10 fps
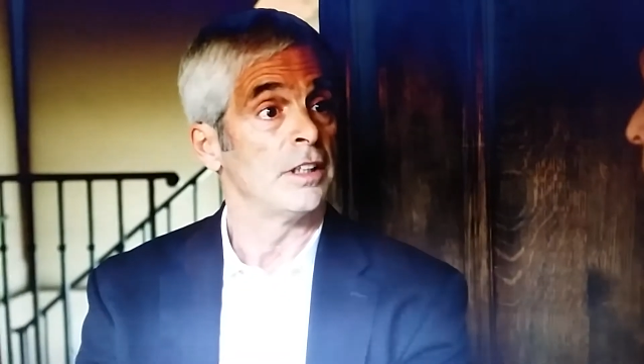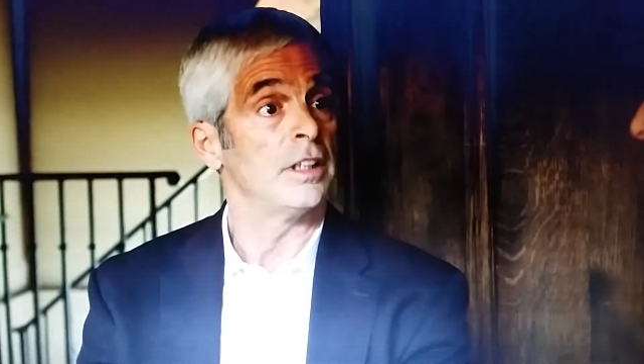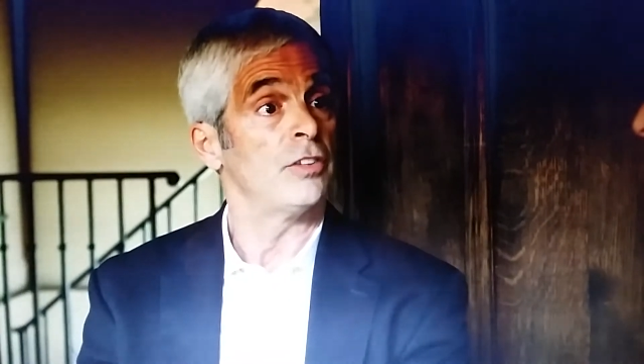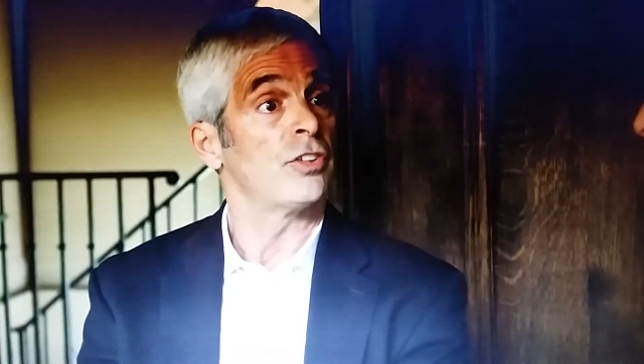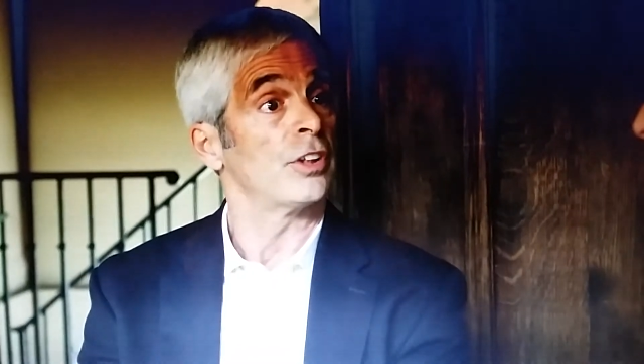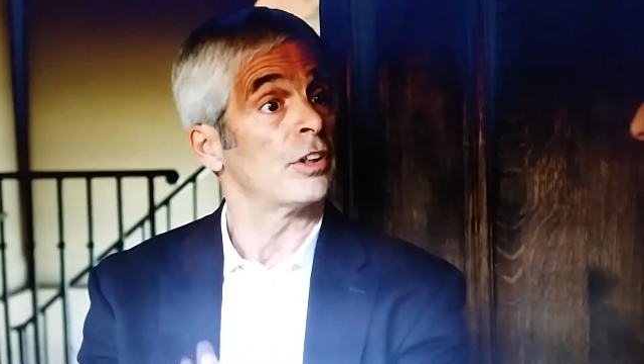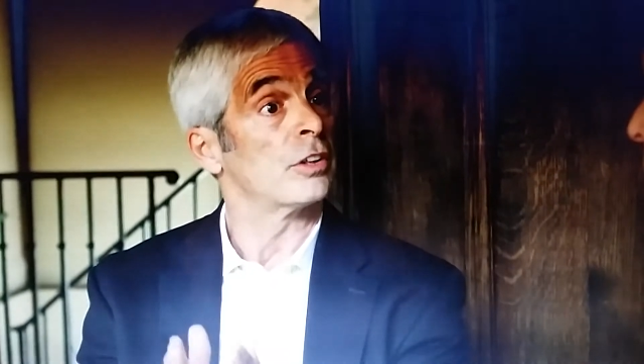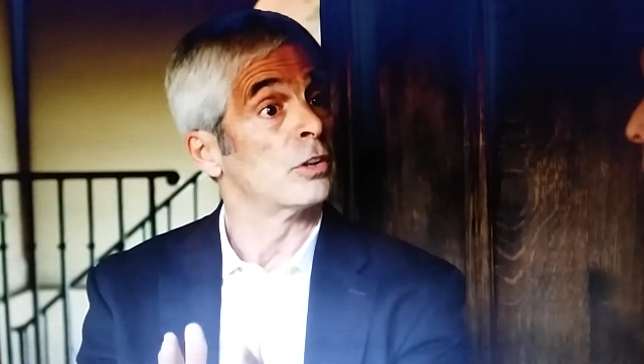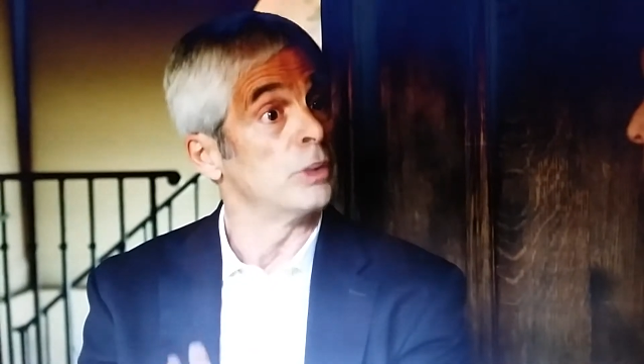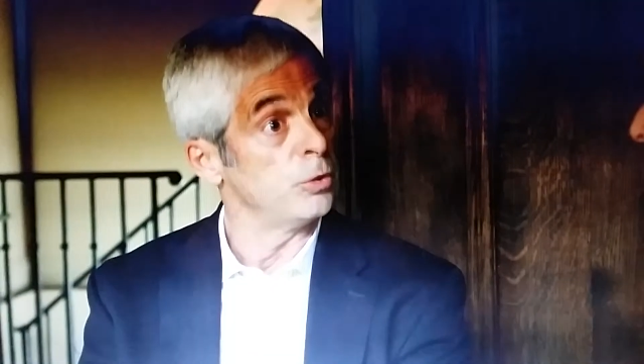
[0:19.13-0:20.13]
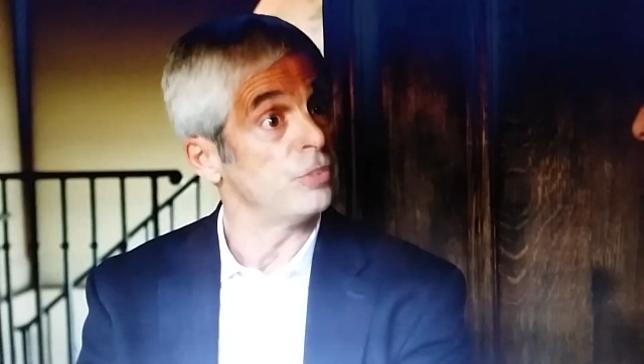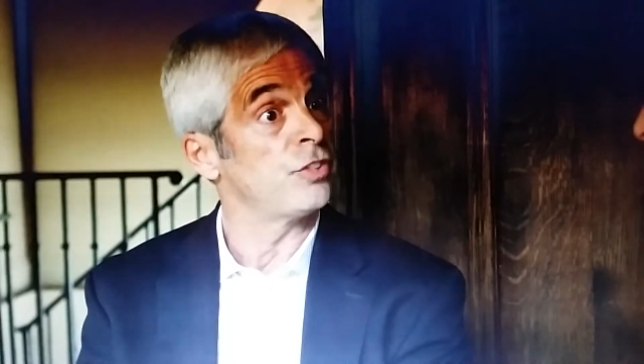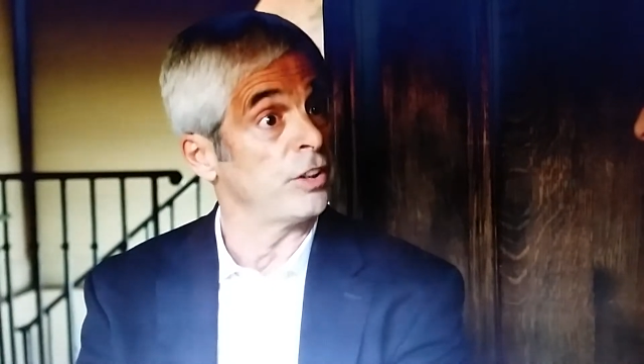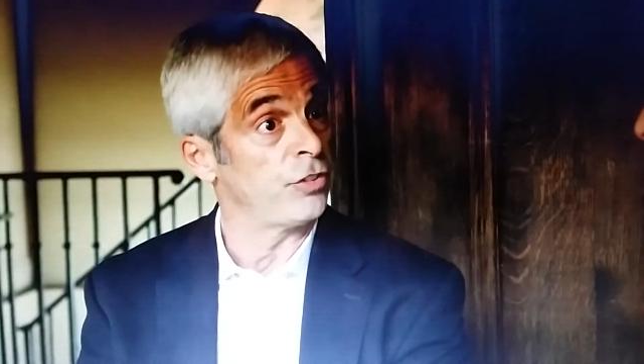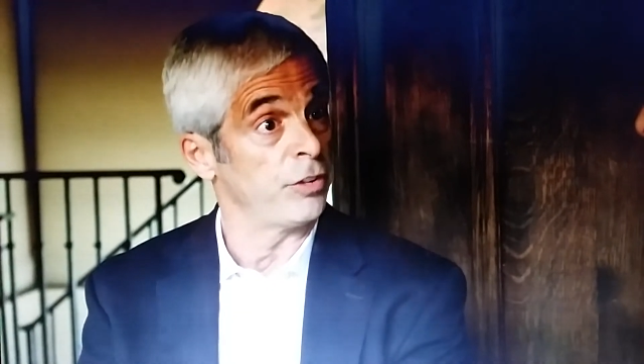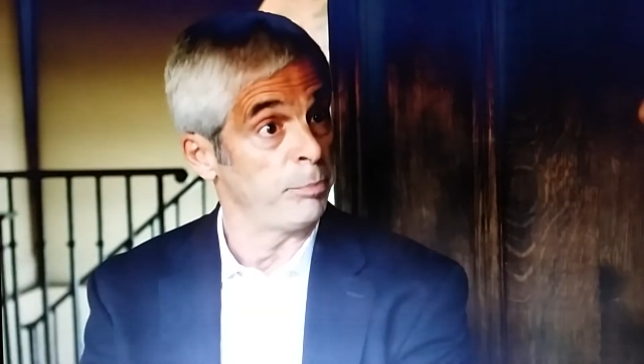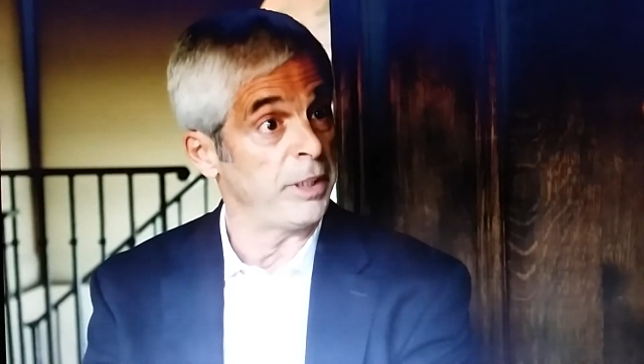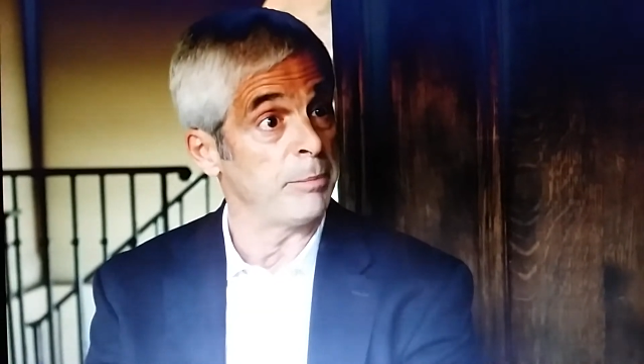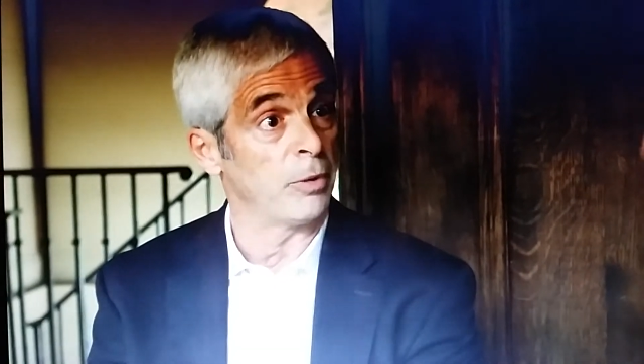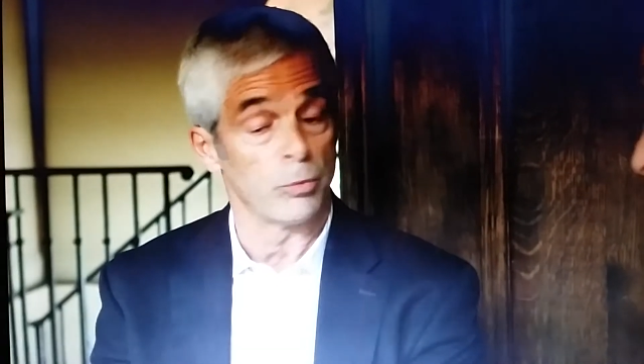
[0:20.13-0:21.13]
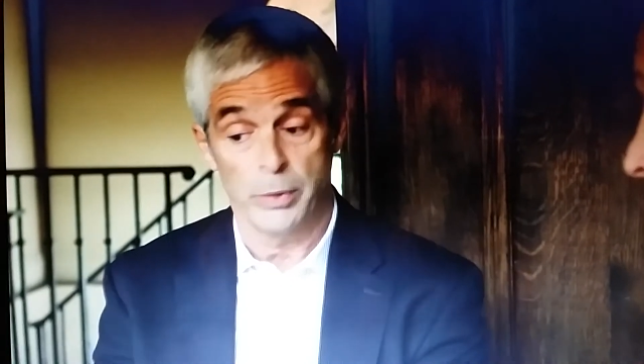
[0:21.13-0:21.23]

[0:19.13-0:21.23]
these are gluten-sensitive people.